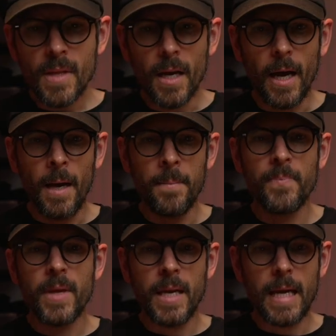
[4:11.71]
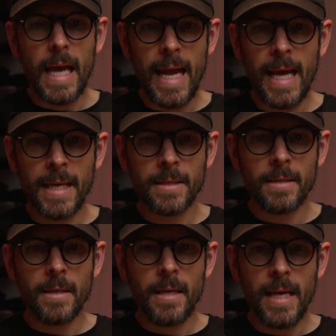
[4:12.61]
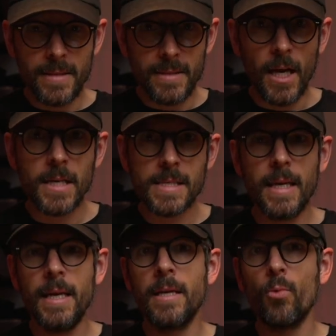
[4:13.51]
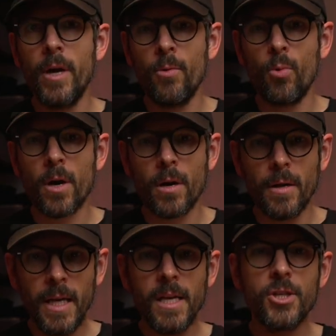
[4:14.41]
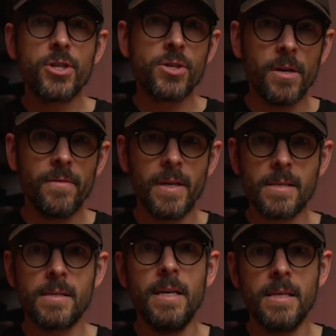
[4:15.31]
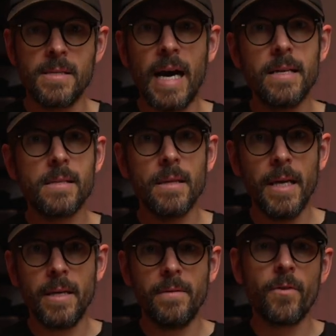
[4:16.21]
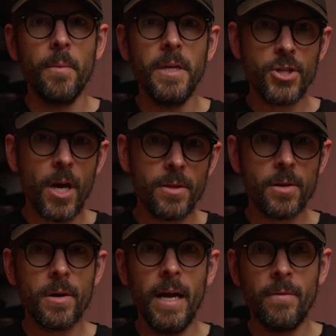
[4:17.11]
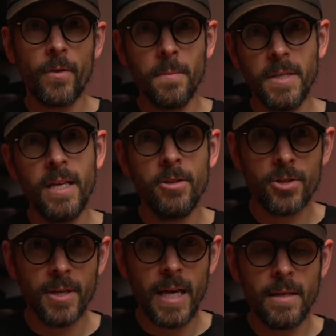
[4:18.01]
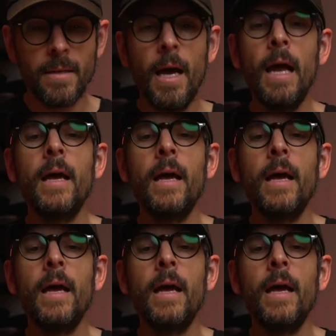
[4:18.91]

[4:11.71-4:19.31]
Um, and it does it in a way where each service is isolated from each other and from the internet.